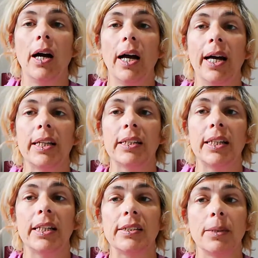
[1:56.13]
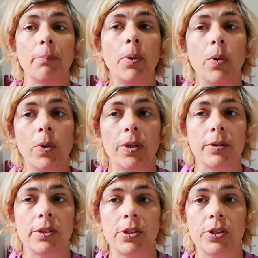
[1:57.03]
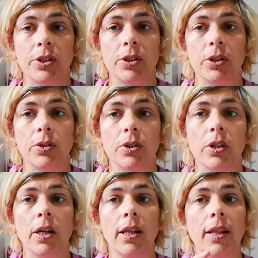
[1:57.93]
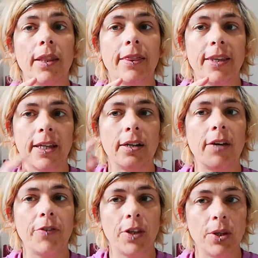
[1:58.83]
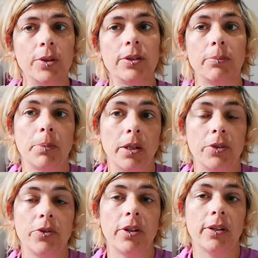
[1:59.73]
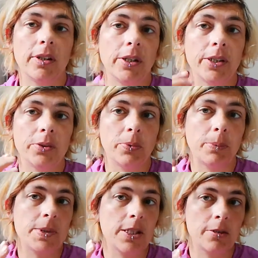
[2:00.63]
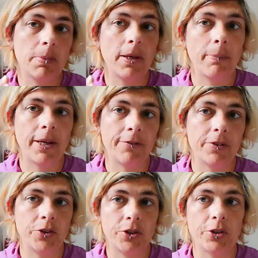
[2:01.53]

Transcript: and it's important to have those in mind rather than going to a website to buy barefoot shoes,